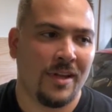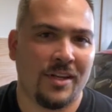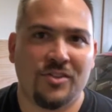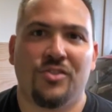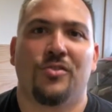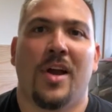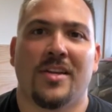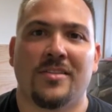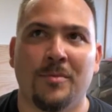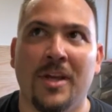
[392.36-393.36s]
like
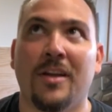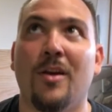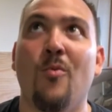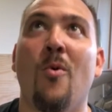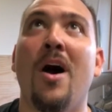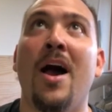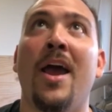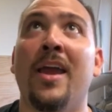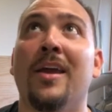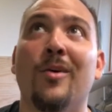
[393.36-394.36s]
stress. I'm like,
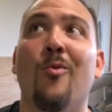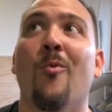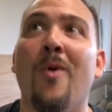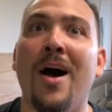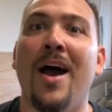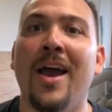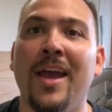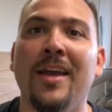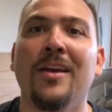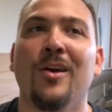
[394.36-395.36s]
why
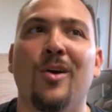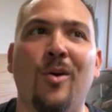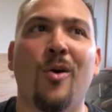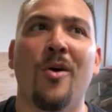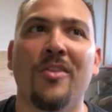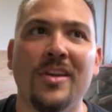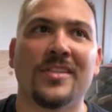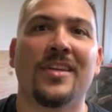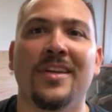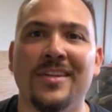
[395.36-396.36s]
are all these
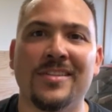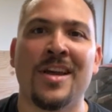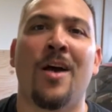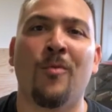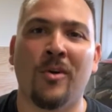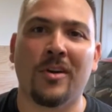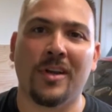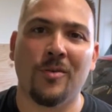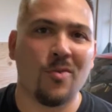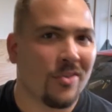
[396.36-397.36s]
things not
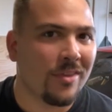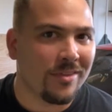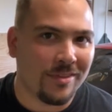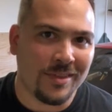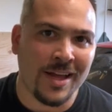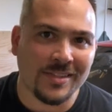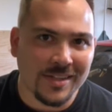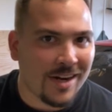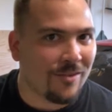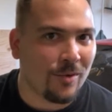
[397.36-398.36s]
working? Well, that's
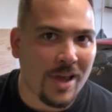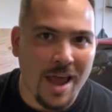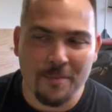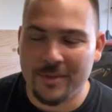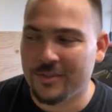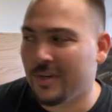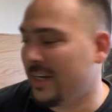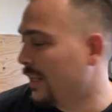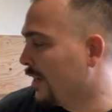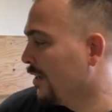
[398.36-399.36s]
kind of what happens,
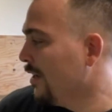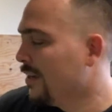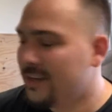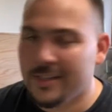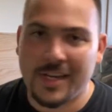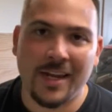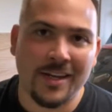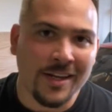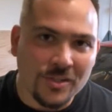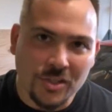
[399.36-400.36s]
right? Like, you take
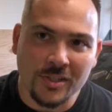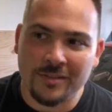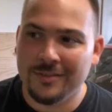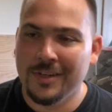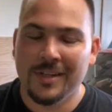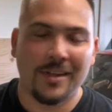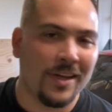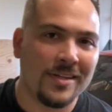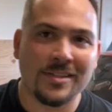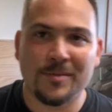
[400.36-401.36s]
an engine
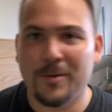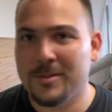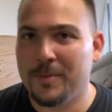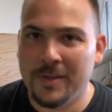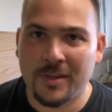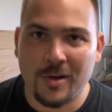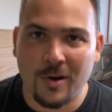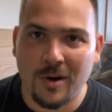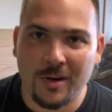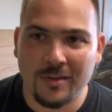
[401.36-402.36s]
that isn't supposed to be in the
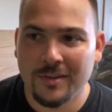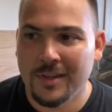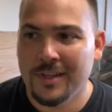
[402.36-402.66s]
car,